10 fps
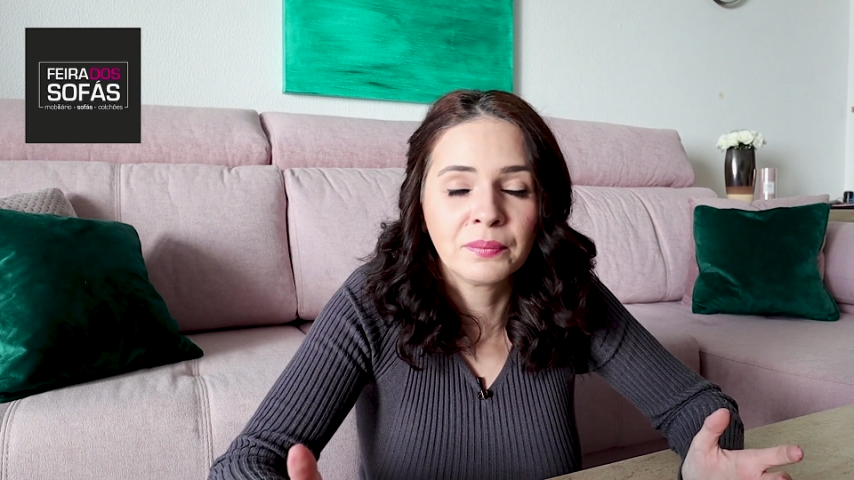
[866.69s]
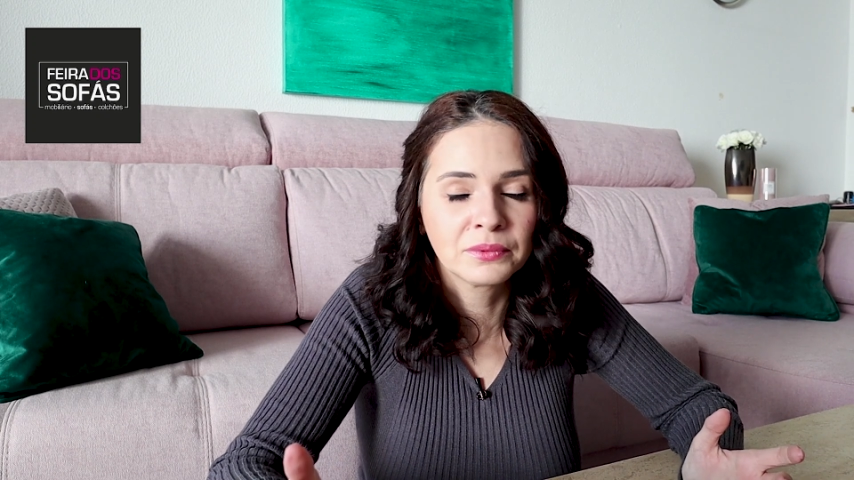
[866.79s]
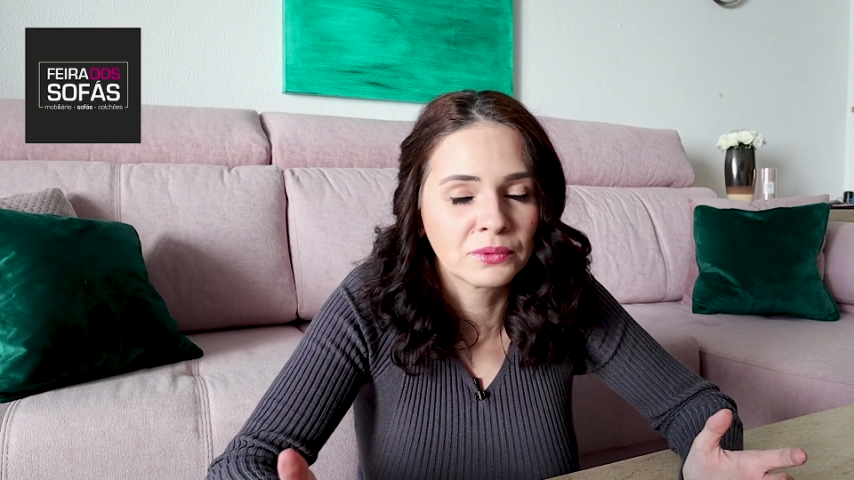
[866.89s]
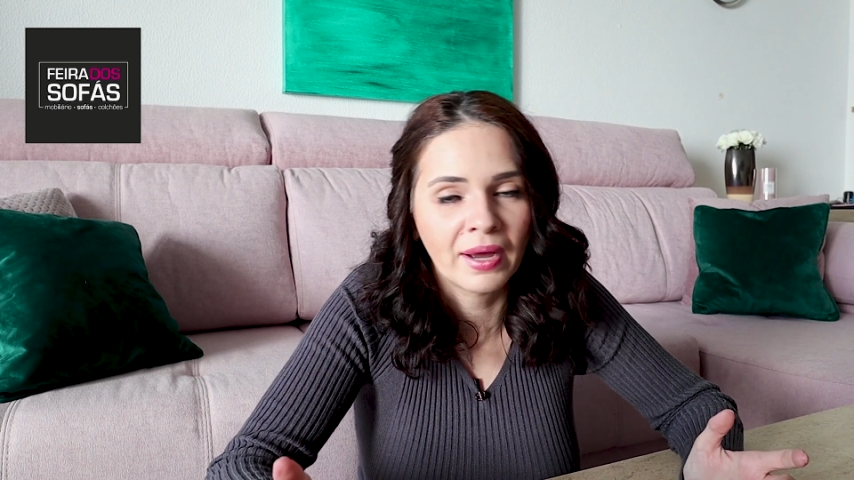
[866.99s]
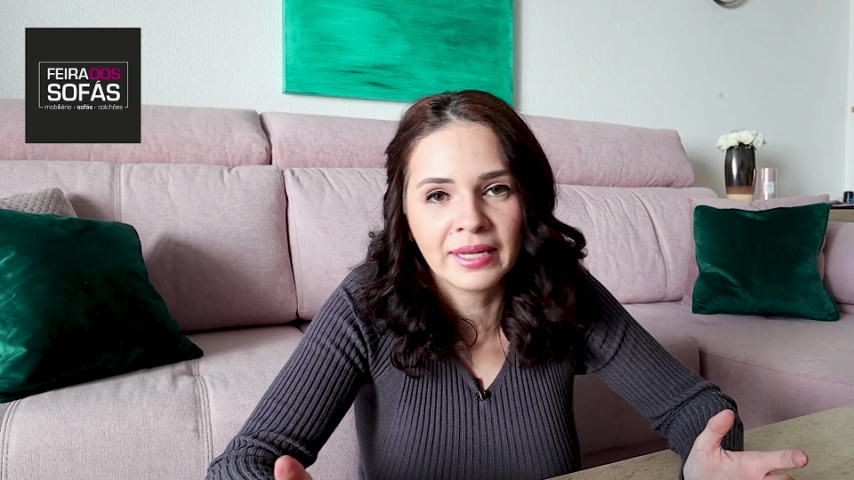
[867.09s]

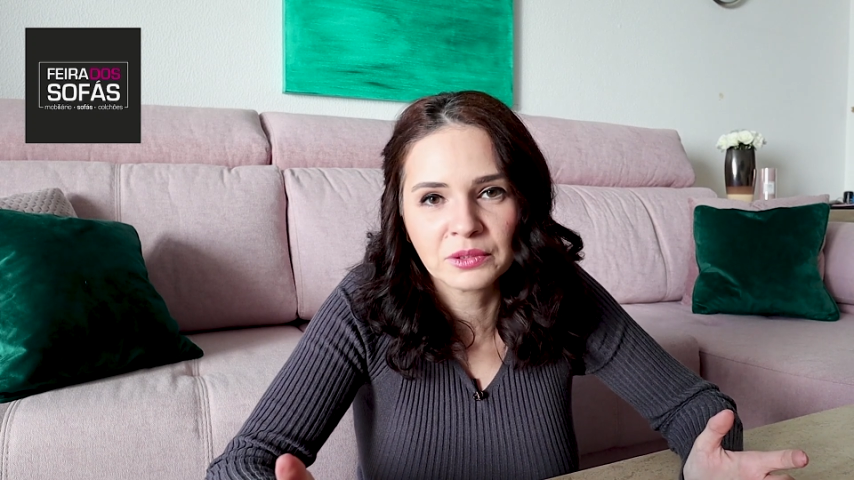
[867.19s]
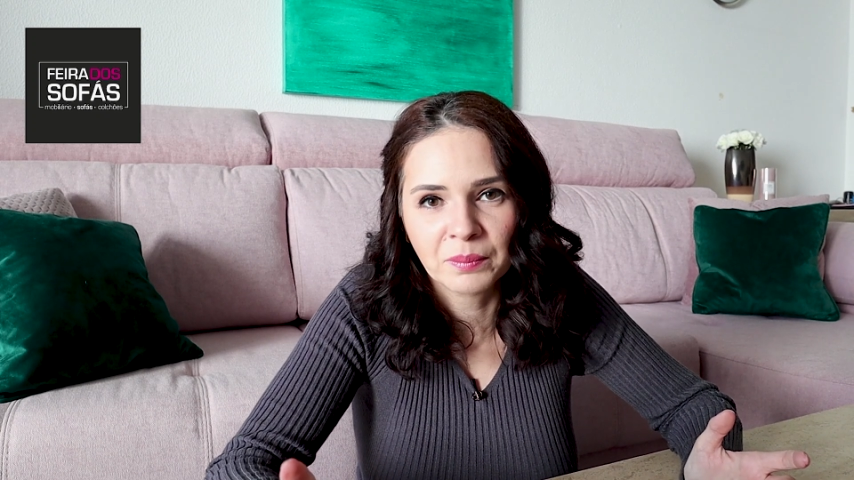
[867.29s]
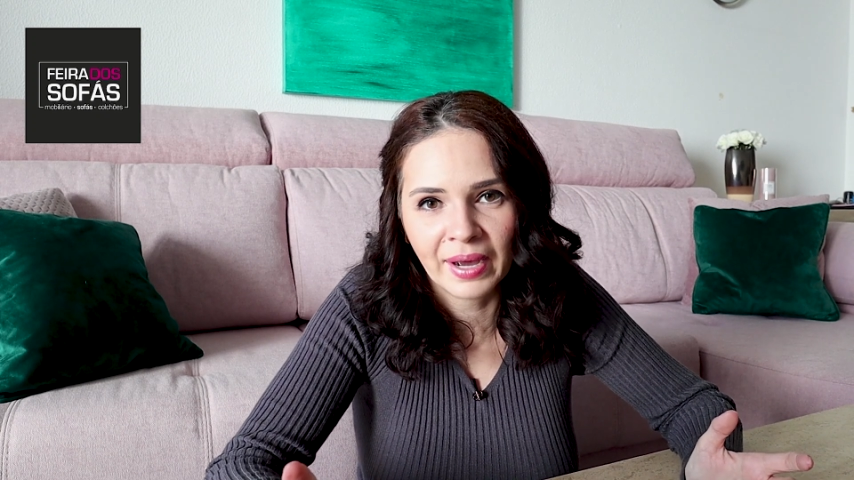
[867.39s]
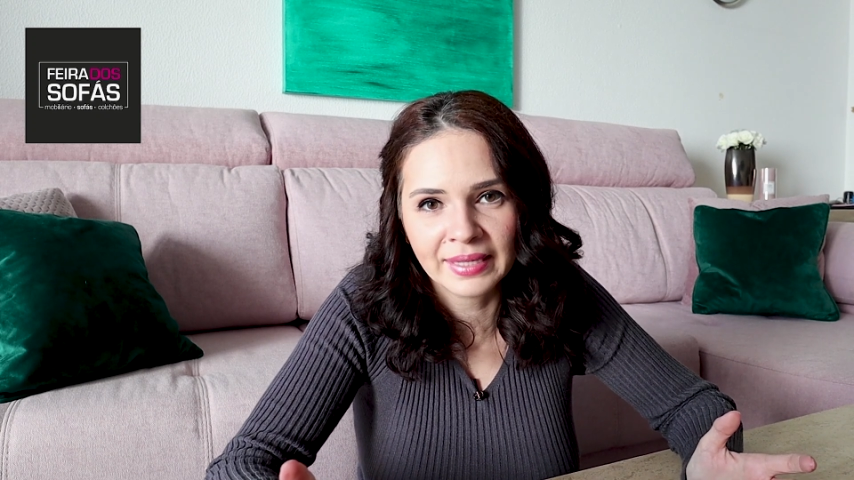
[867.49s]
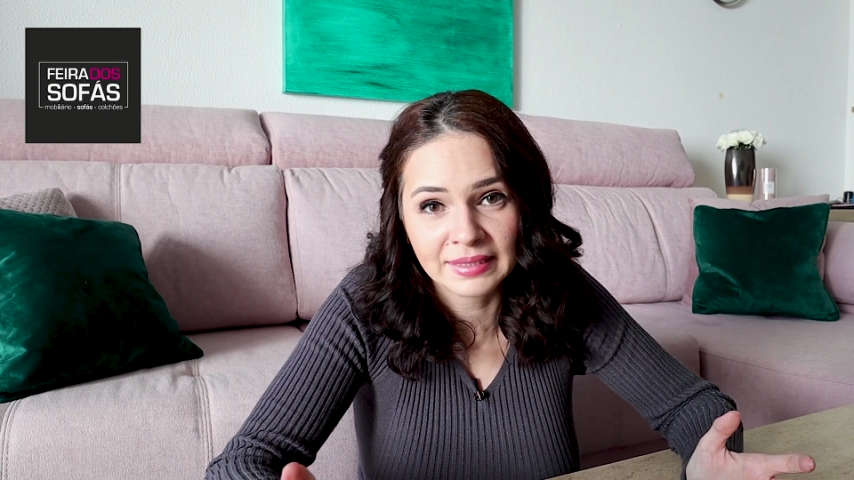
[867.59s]
trying to
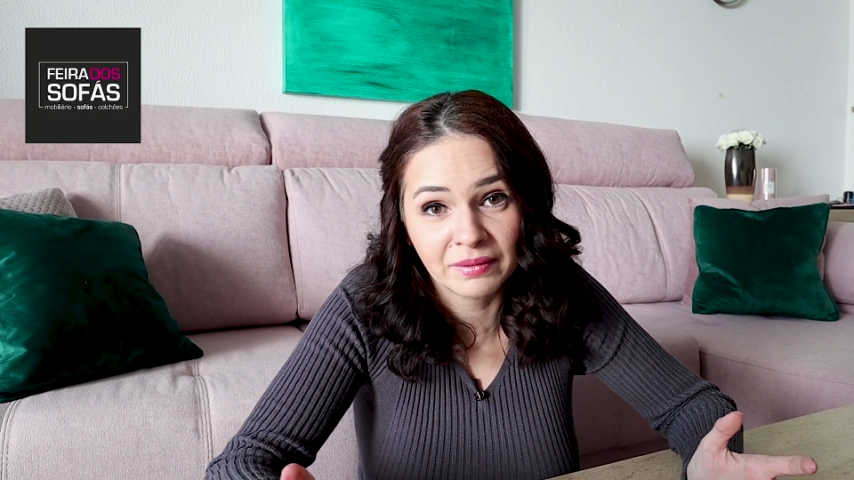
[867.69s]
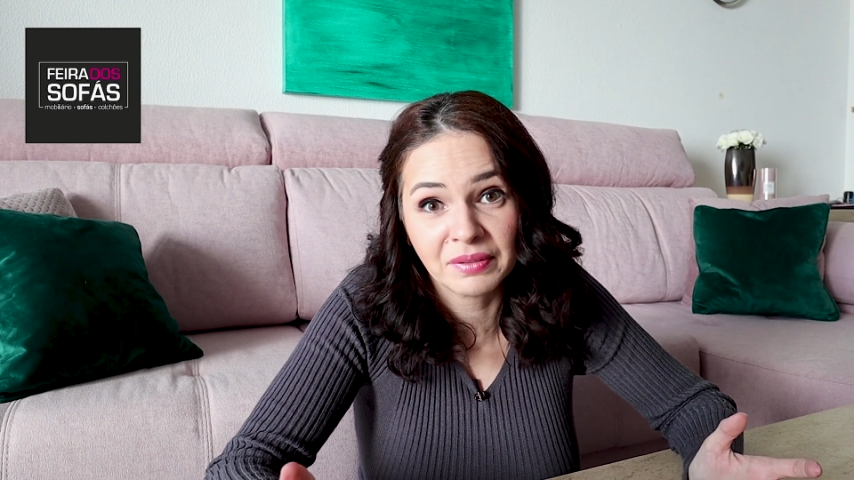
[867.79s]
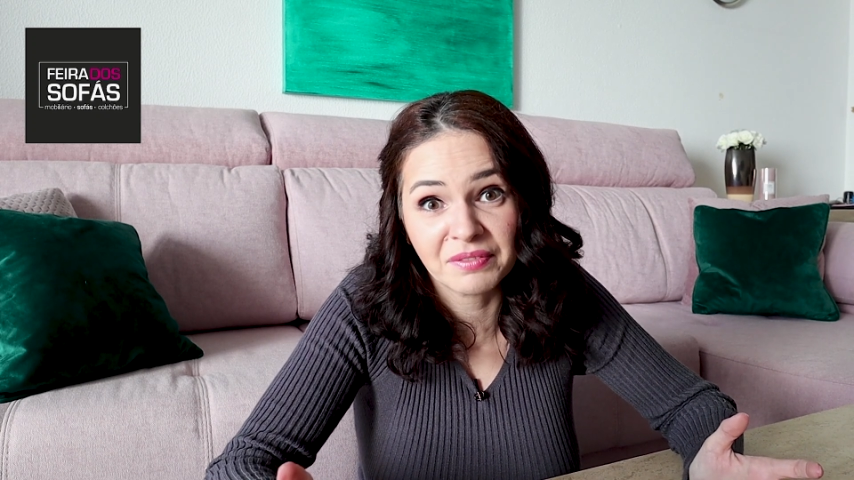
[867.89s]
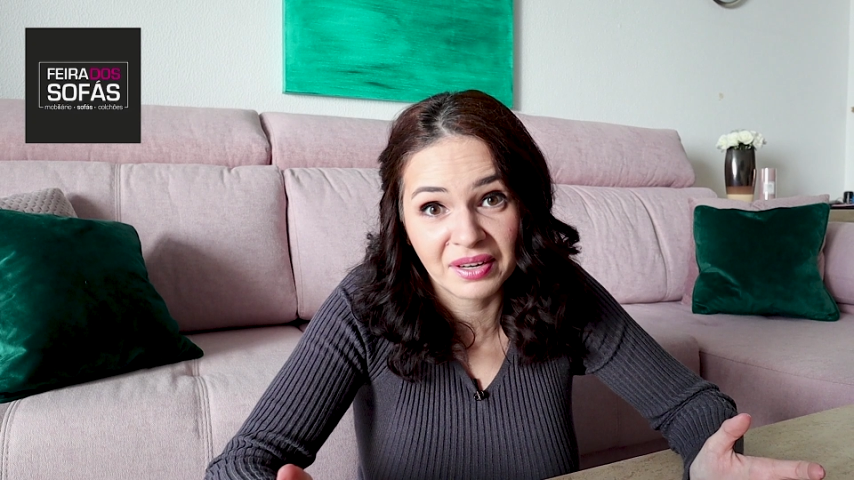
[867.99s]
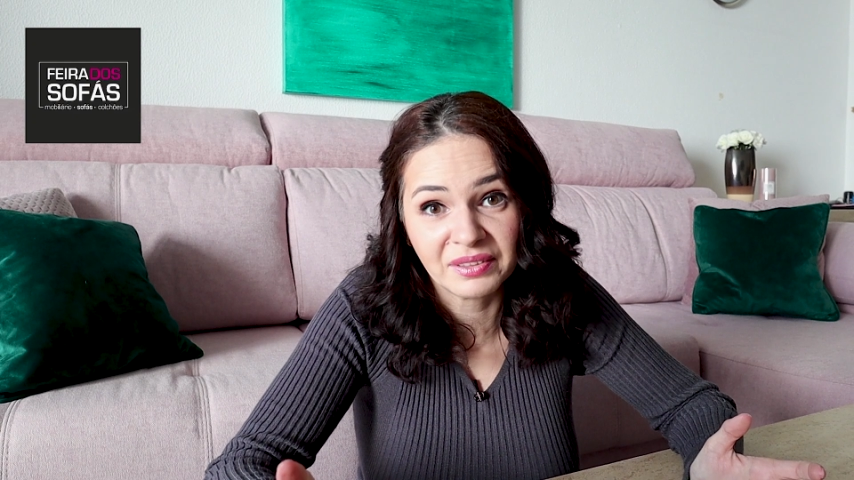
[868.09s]
buy
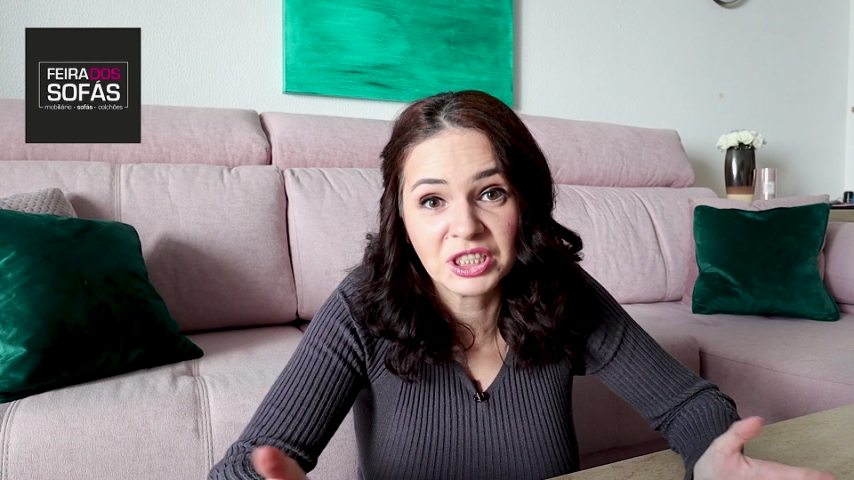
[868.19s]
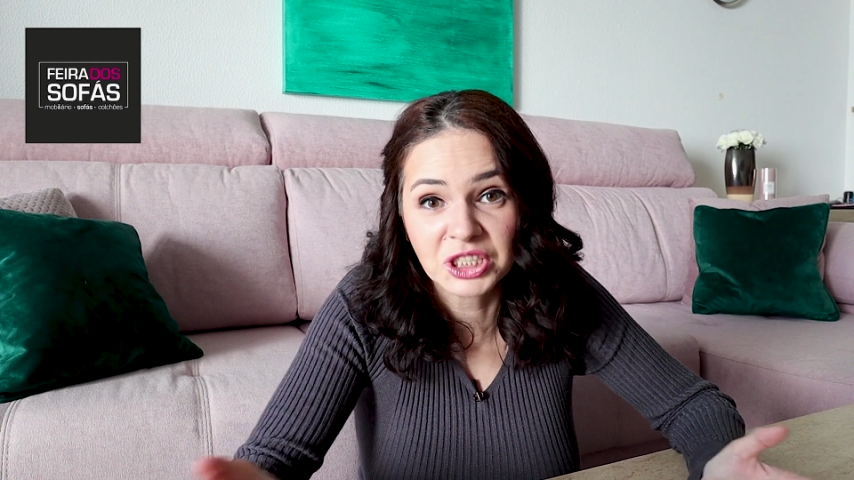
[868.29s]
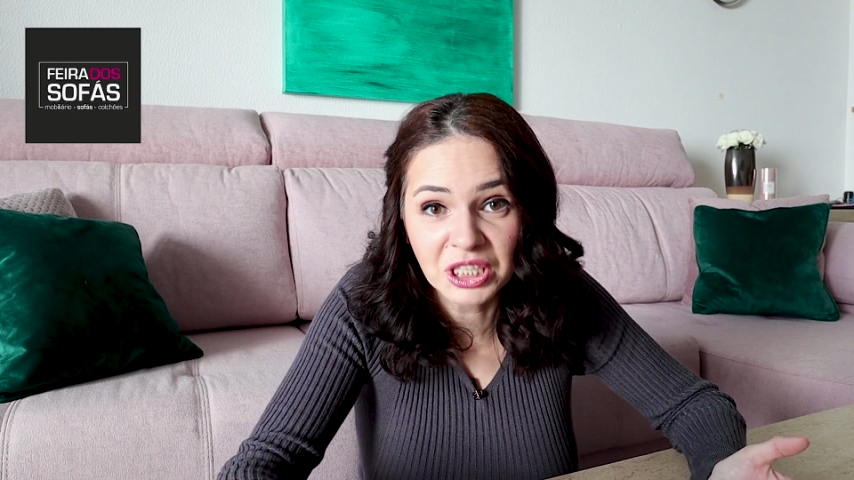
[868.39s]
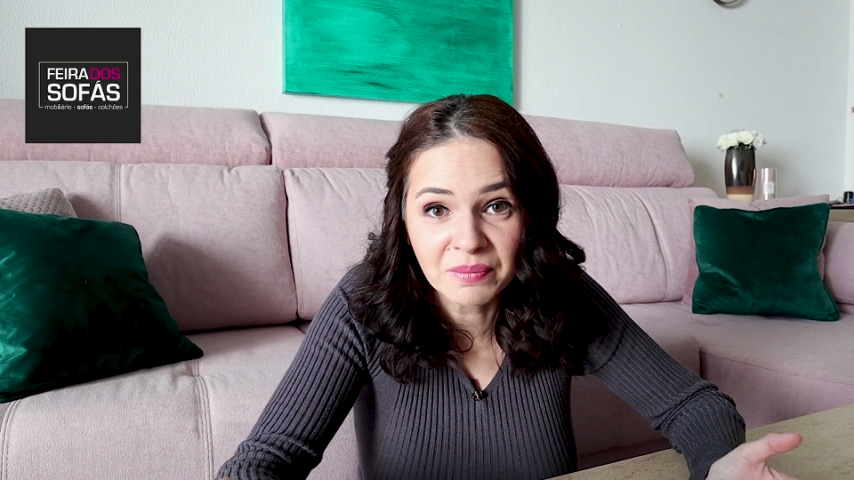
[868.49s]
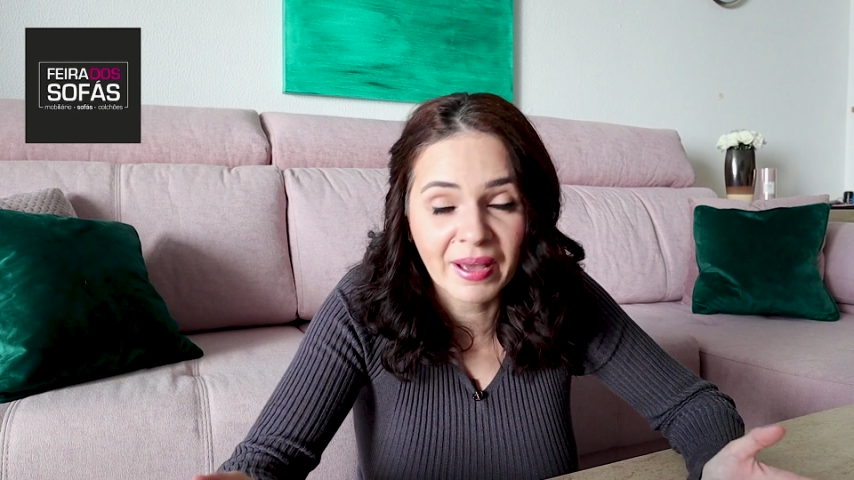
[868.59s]
something very
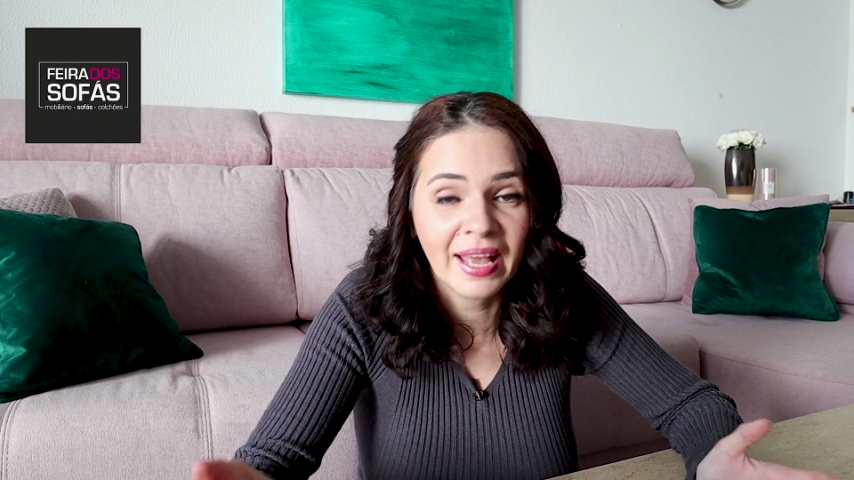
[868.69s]
cheap